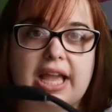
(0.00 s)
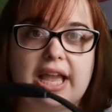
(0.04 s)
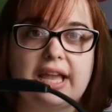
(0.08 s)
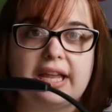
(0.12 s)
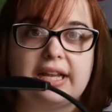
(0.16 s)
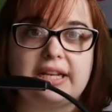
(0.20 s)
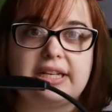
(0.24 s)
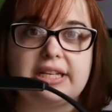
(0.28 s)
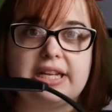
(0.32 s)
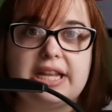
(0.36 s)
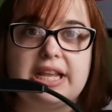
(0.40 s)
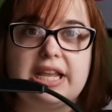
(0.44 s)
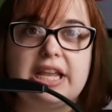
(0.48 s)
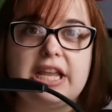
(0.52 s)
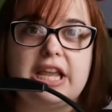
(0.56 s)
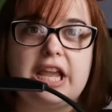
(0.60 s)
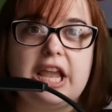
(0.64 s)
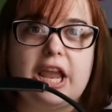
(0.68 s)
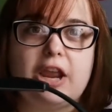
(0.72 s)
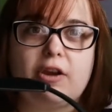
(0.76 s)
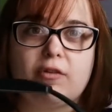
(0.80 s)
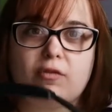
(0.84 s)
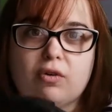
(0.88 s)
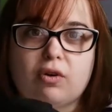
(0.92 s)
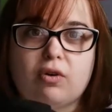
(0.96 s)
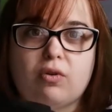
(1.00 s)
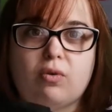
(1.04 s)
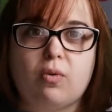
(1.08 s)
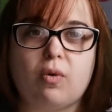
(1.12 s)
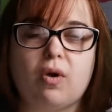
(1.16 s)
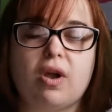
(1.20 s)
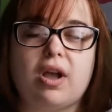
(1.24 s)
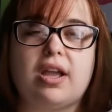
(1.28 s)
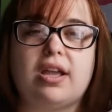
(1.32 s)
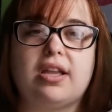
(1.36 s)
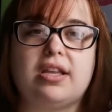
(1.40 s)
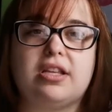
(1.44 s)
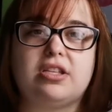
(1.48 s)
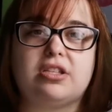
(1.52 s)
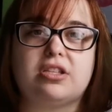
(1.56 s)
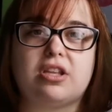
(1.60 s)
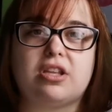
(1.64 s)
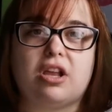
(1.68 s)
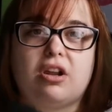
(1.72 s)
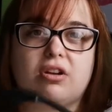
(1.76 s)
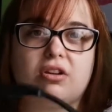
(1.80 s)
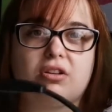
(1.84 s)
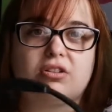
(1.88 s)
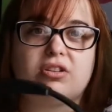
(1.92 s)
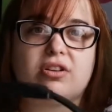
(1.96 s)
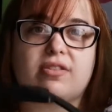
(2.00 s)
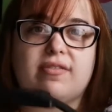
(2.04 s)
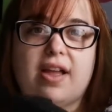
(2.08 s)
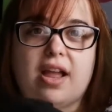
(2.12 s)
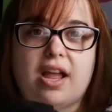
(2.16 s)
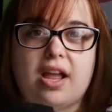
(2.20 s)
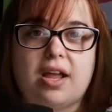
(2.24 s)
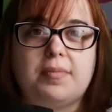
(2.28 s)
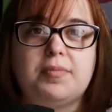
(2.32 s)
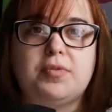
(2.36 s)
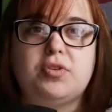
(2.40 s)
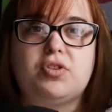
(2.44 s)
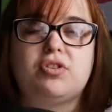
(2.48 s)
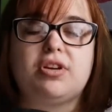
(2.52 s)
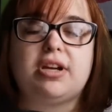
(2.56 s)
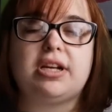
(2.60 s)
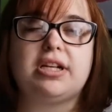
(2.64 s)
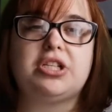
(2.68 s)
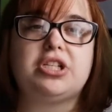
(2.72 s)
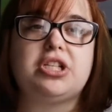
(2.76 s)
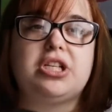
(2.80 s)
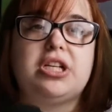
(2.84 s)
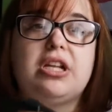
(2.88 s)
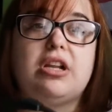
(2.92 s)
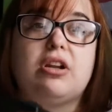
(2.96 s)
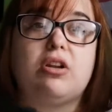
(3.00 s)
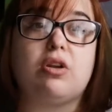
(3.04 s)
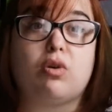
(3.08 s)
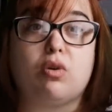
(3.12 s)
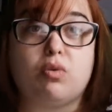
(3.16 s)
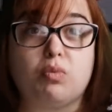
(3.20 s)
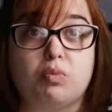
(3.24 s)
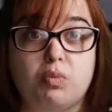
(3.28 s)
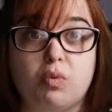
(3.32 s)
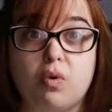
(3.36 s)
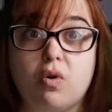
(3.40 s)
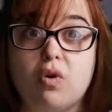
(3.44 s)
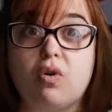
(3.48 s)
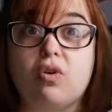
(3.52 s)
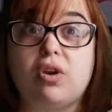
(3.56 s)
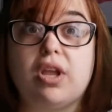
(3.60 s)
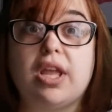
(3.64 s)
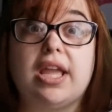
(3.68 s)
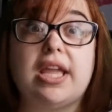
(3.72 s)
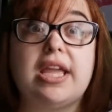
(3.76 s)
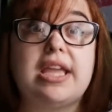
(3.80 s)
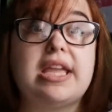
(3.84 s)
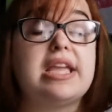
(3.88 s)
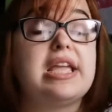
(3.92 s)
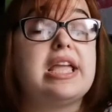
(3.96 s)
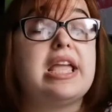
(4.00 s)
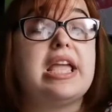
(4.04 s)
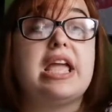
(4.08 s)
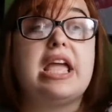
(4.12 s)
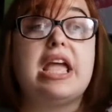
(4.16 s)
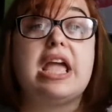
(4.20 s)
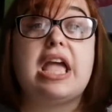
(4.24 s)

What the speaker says: and it requires a lot of arm stretching, a lot of walking.